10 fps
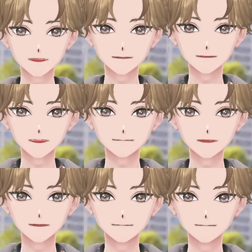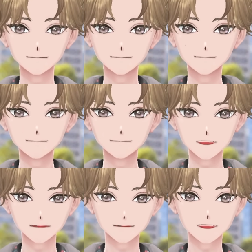to shooting the video with him,
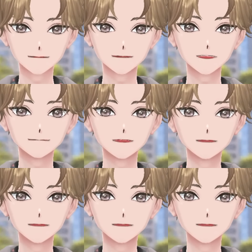and he decides